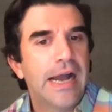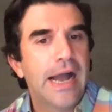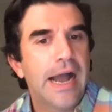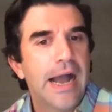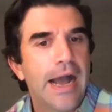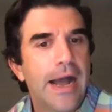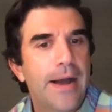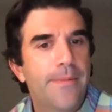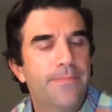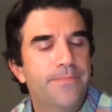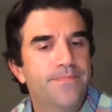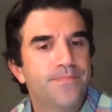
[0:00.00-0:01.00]

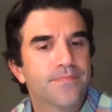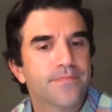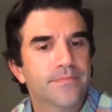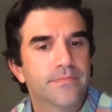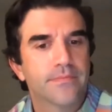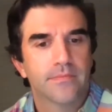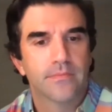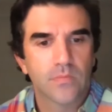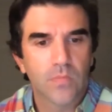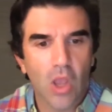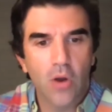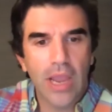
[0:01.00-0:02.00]
Um,
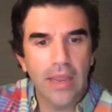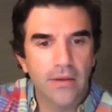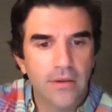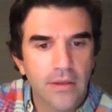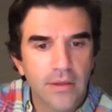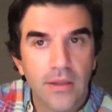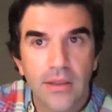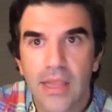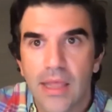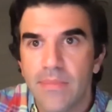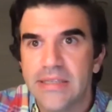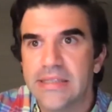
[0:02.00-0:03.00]
okay,
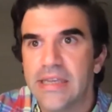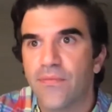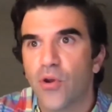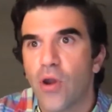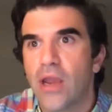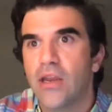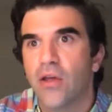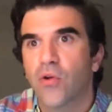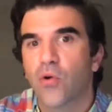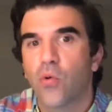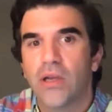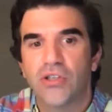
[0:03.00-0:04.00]
let me see if there are any other
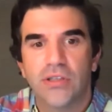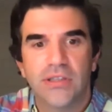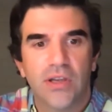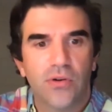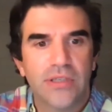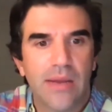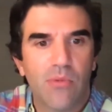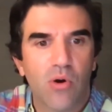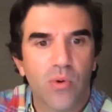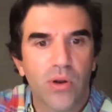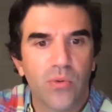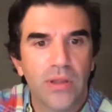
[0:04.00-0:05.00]
questions that are demo
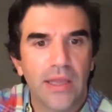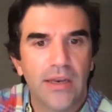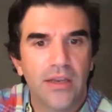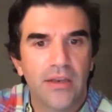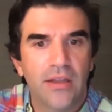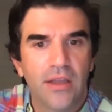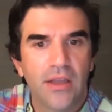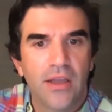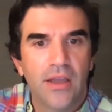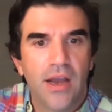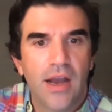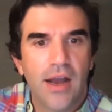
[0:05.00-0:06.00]
reel related.
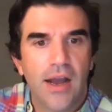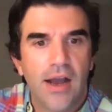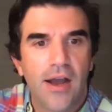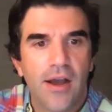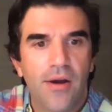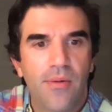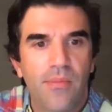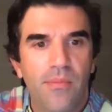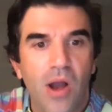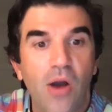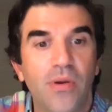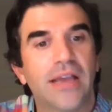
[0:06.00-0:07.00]
Um,
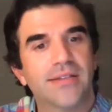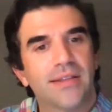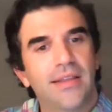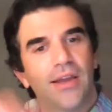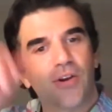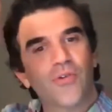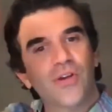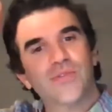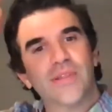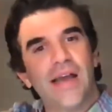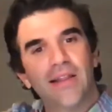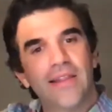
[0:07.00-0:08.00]
oh yes, Leon agrees
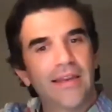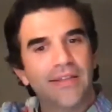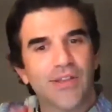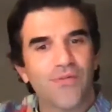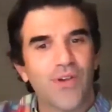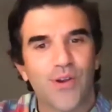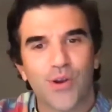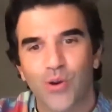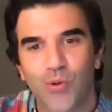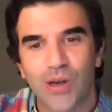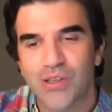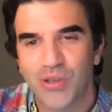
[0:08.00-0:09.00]
with Holly. That is a very good
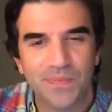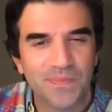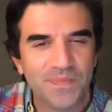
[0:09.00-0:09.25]
question.